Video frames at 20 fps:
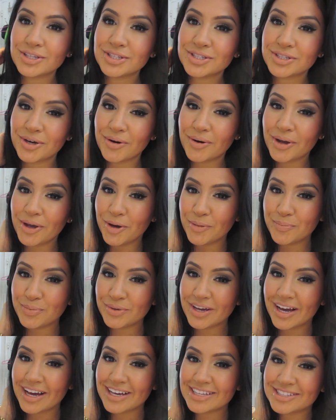So I hope
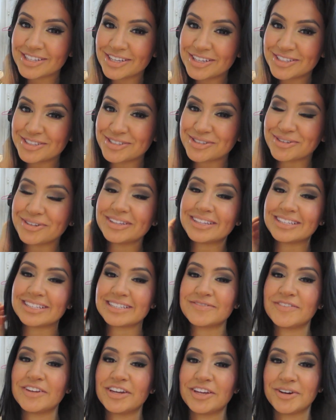you guys enjoyed this
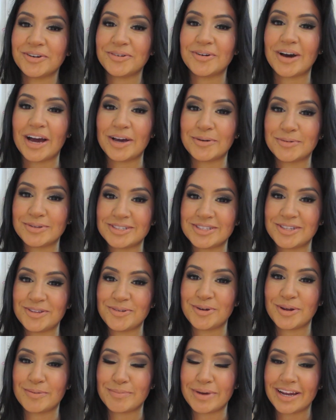video. I will see
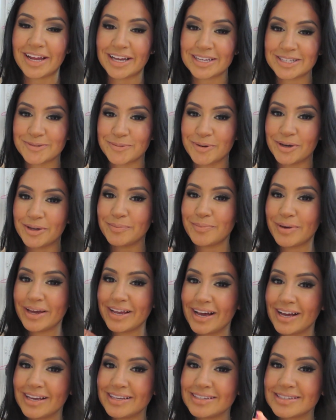you in my next one. Bye
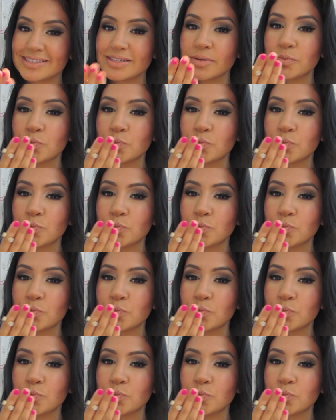guys.